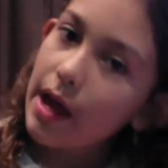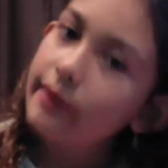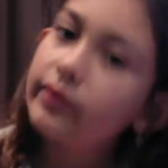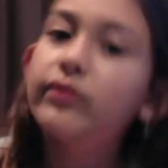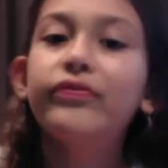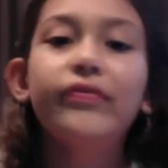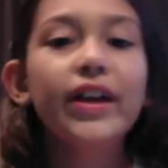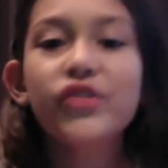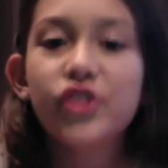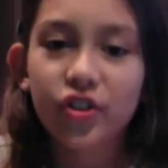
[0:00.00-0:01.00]

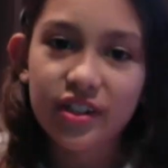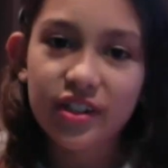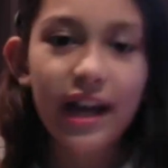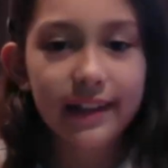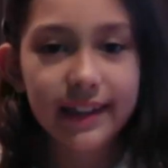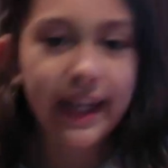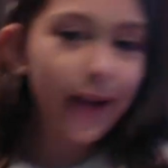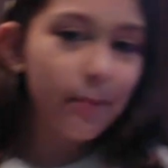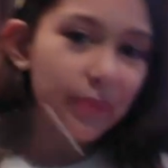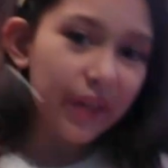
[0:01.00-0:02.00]
adventures at
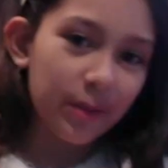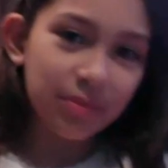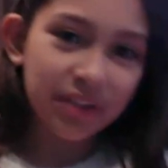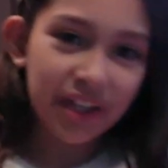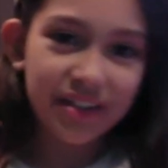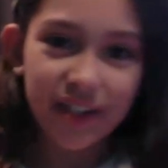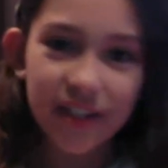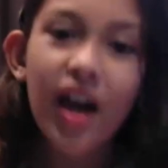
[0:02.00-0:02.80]
camping places.